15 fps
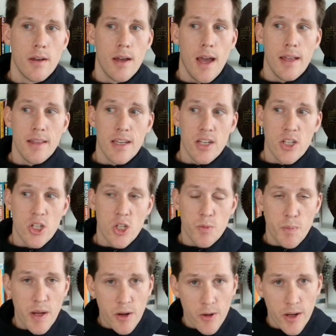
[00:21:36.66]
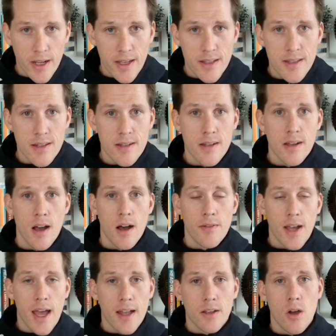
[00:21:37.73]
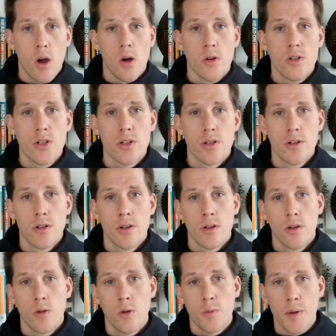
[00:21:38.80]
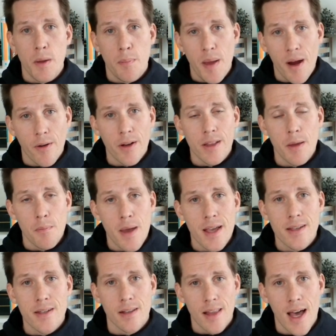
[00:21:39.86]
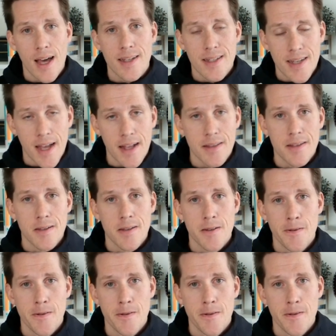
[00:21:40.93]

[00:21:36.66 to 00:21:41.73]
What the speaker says: and the experience of a head coach would be a pairing that makes a lot of sense.